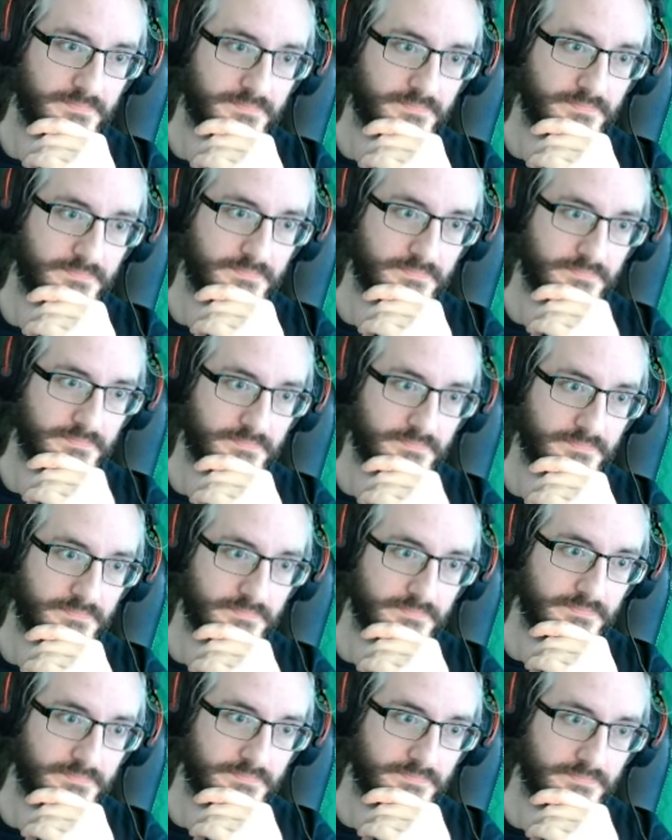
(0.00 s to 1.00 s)

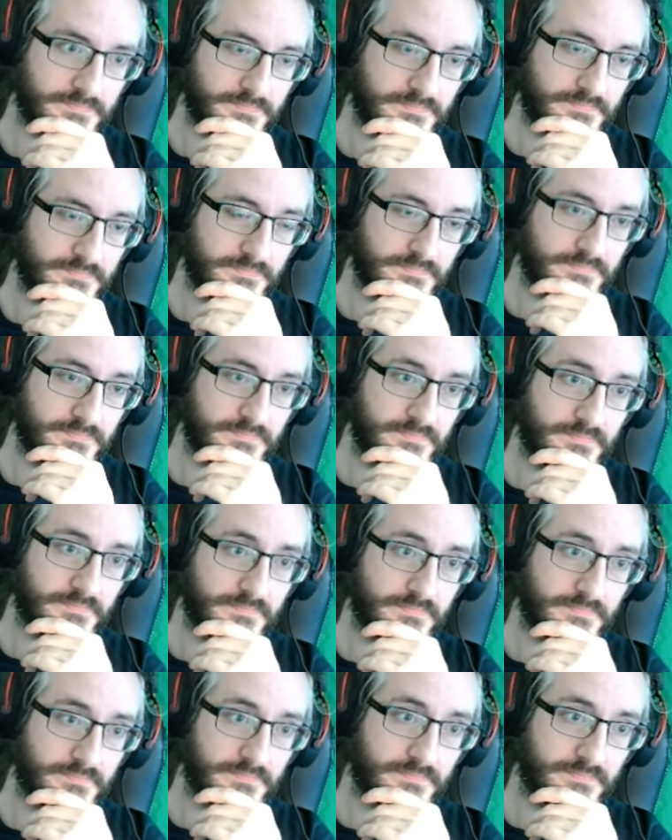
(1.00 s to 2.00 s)

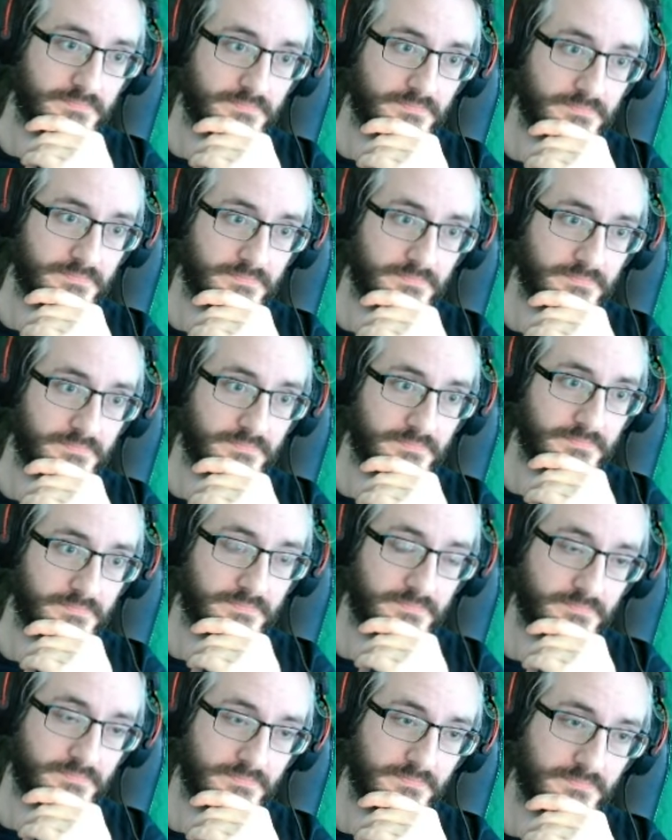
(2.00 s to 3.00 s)

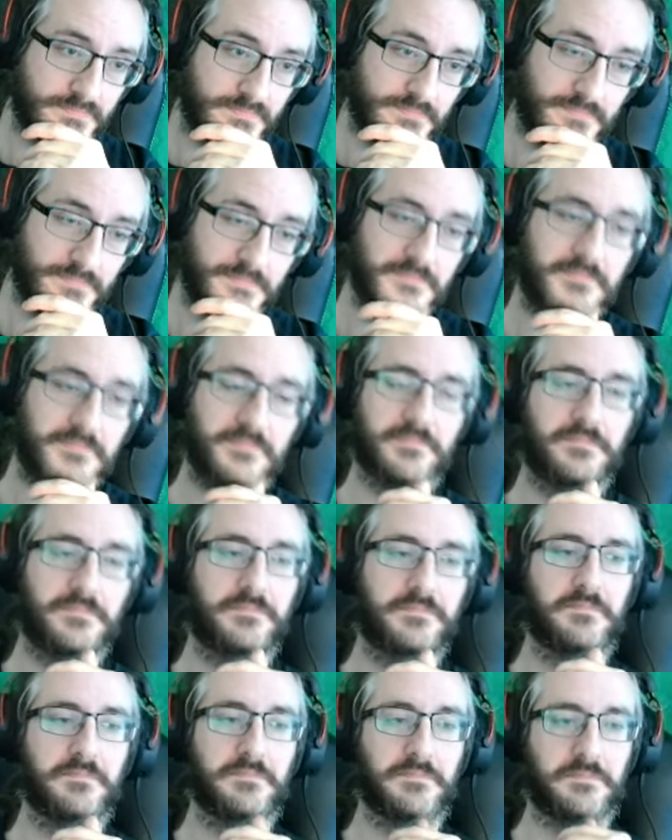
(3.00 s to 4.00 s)

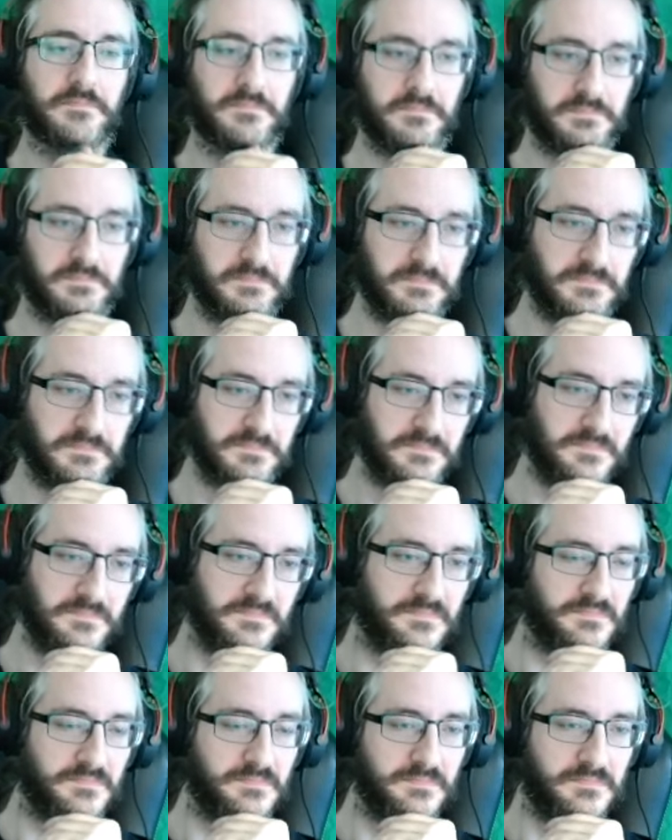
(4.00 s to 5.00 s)

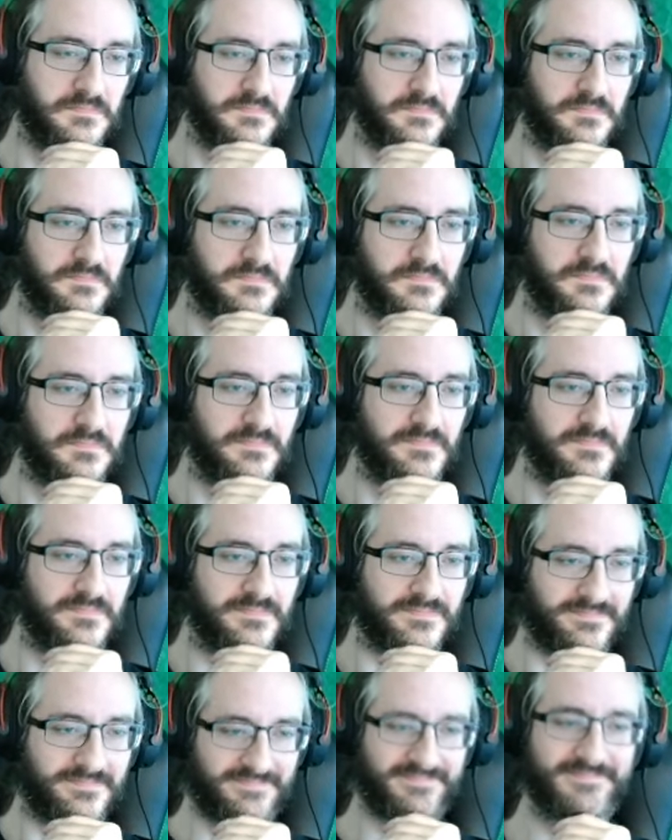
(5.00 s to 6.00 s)

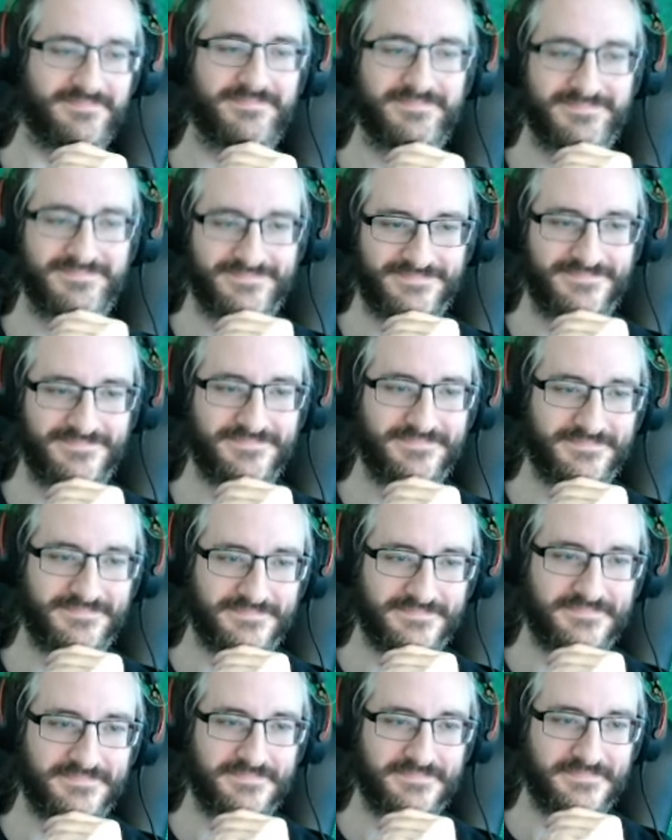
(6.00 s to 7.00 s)

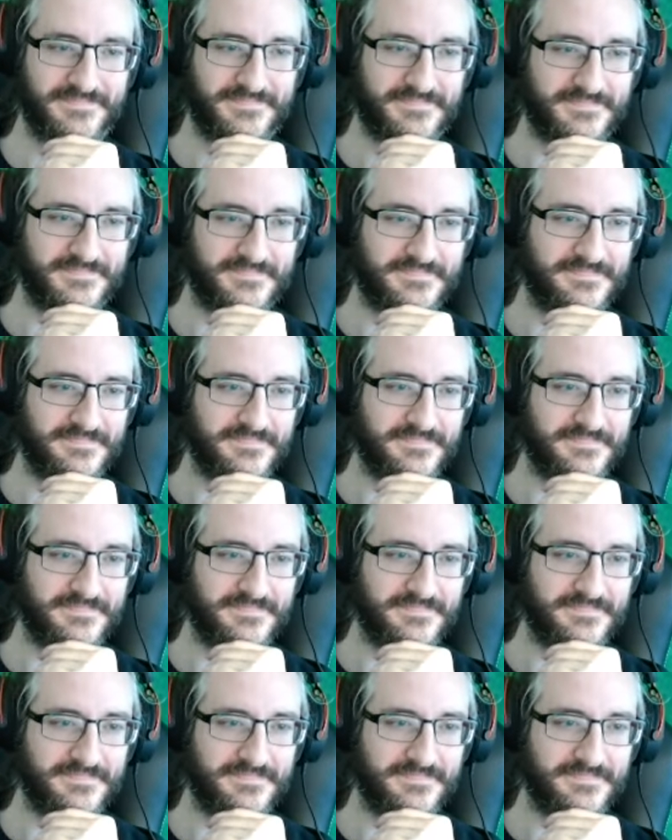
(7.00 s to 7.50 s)
(not speaking)